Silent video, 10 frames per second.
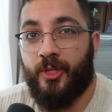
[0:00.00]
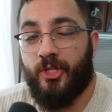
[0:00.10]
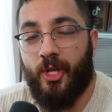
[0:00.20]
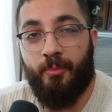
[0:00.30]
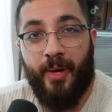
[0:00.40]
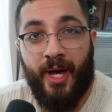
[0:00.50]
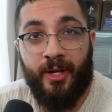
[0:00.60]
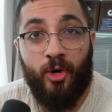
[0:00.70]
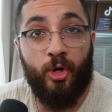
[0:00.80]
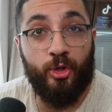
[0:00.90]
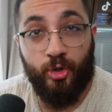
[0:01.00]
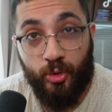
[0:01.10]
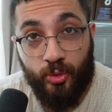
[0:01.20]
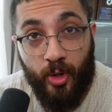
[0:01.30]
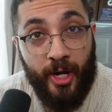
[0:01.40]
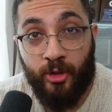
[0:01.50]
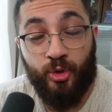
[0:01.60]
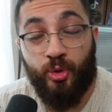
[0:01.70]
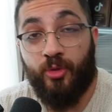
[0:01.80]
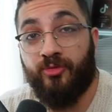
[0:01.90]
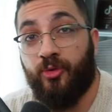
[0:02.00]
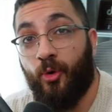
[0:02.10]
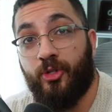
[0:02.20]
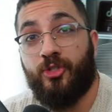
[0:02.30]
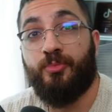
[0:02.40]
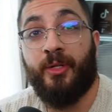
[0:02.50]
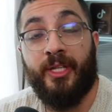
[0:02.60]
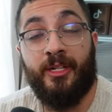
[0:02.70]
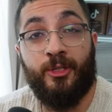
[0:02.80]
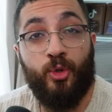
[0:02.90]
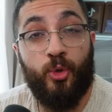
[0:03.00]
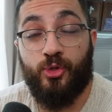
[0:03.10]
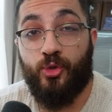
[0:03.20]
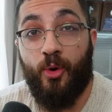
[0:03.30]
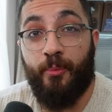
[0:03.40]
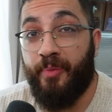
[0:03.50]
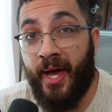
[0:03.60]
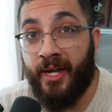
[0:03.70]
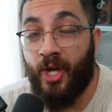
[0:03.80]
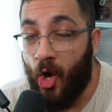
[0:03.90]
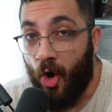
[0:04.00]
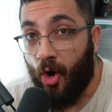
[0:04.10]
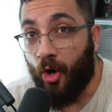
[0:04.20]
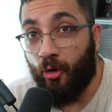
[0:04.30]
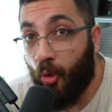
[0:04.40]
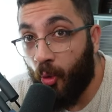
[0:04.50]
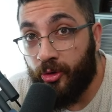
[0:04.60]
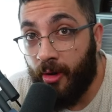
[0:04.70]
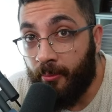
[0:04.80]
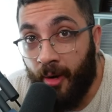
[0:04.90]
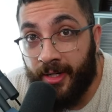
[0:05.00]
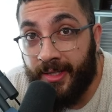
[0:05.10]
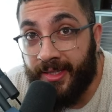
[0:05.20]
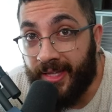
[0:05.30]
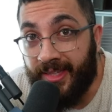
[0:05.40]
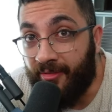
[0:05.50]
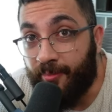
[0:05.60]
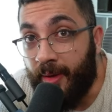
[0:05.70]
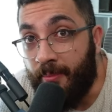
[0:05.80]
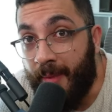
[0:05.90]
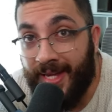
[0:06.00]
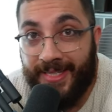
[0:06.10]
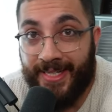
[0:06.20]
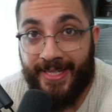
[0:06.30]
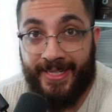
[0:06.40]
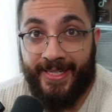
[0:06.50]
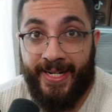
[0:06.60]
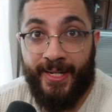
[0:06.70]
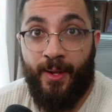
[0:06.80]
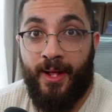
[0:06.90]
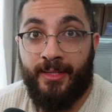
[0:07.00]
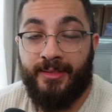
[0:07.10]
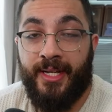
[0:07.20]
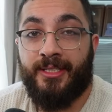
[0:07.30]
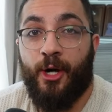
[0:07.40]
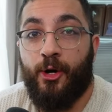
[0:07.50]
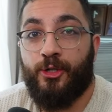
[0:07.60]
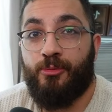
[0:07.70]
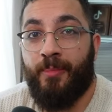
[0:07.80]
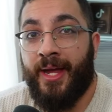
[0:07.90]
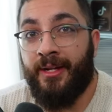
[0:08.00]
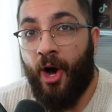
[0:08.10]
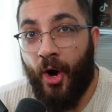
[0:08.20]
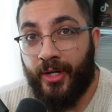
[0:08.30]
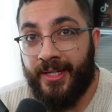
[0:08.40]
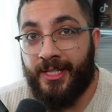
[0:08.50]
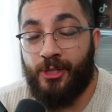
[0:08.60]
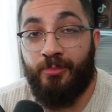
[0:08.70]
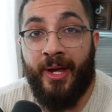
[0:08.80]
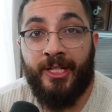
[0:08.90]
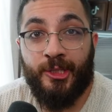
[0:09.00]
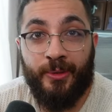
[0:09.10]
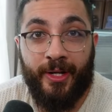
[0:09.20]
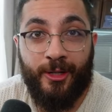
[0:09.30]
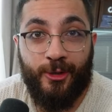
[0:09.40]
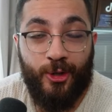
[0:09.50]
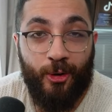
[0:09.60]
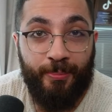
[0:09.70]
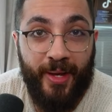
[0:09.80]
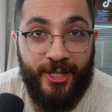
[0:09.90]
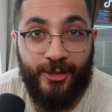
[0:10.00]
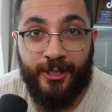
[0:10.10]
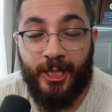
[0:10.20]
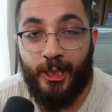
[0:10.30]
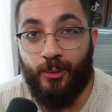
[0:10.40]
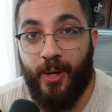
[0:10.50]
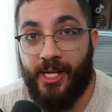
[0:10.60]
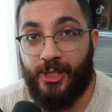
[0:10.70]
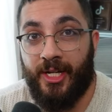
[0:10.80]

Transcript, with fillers: It's a ban on you and your voice, but it is also a ban on all the money that they've been making. TikTok's main audience, main creators are based in the U S.